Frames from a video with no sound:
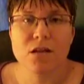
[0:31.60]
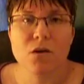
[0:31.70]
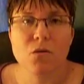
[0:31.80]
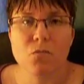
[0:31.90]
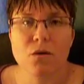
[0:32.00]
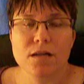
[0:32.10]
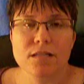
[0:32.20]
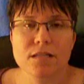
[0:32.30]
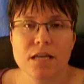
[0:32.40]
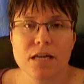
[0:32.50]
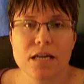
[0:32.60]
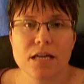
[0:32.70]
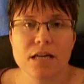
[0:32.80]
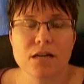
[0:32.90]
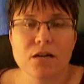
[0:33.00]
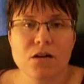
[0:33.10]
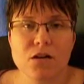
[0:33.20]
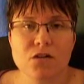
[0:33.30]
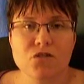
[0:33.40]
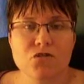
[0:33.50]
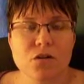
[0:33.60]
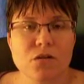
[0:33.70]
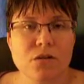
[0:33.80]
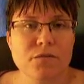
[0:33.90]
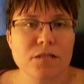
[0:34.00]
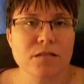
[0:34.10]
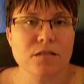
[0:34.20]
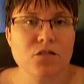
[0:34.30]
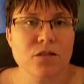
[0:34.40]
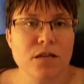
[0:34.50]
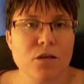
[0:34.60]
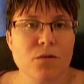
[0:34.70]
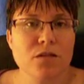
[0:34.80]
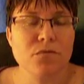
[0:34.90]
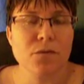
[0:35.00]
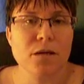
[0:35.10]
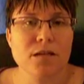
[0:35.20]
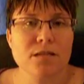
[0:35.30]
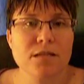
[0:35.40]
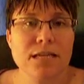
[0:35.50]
what a hard struggle of a decision that was for us.